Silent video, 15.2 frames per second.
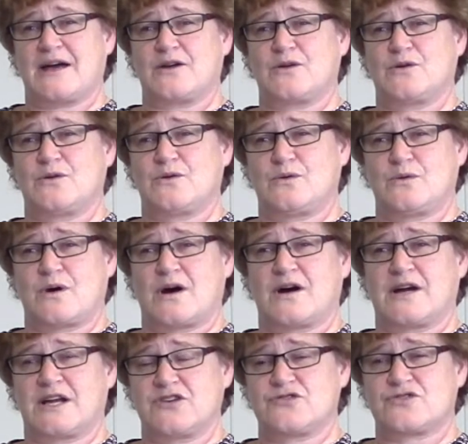who
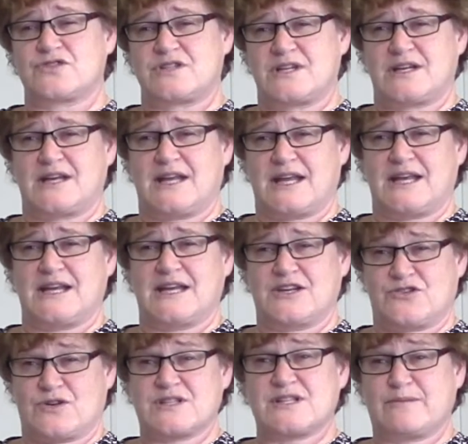are interested in
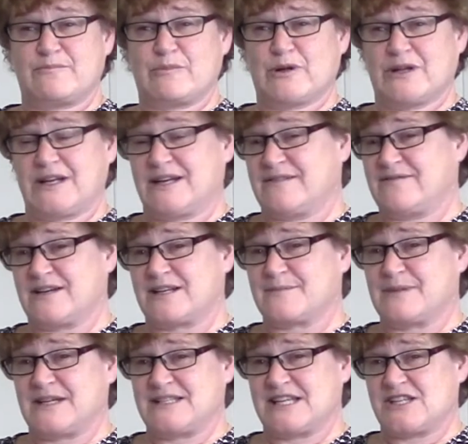addressing bullying and
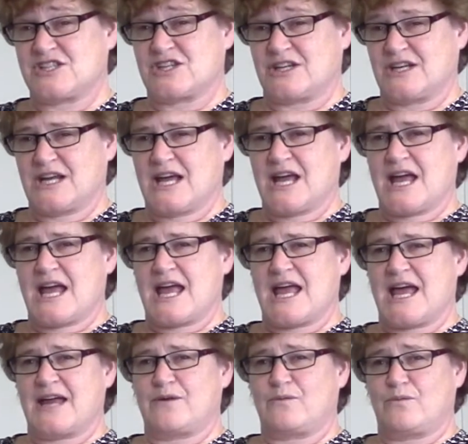victimization.
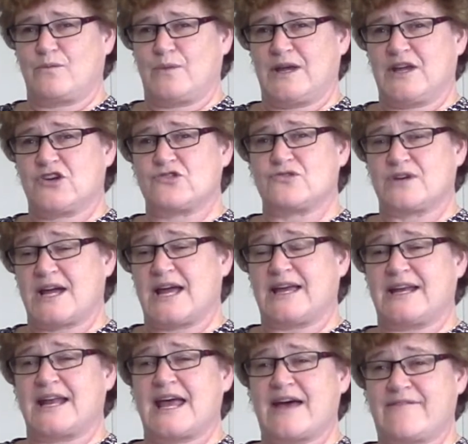And we
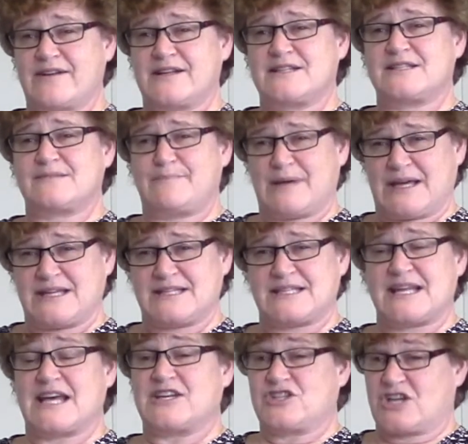create
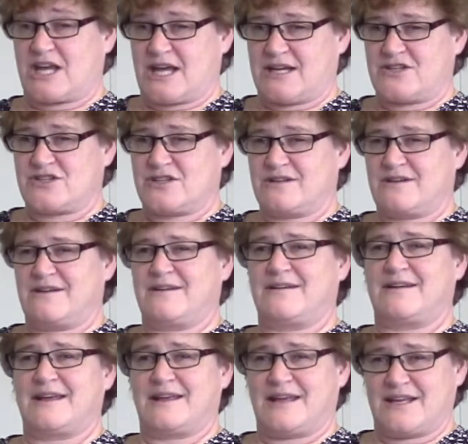evidence-based education,
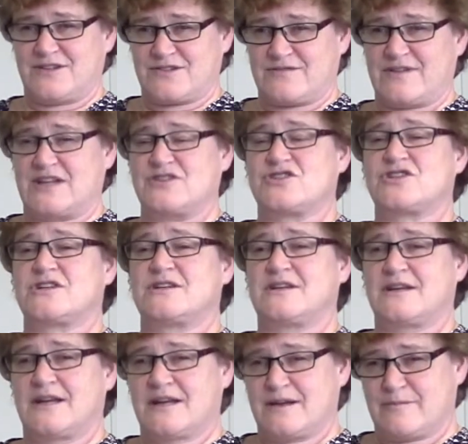
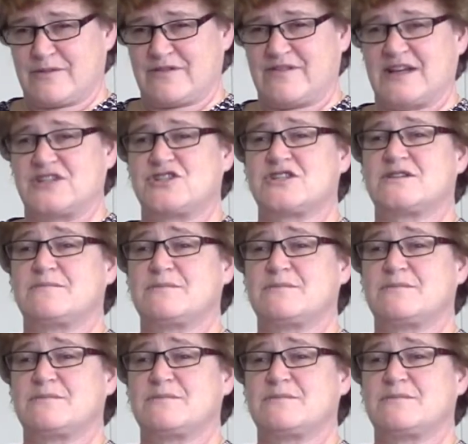intervention, prevention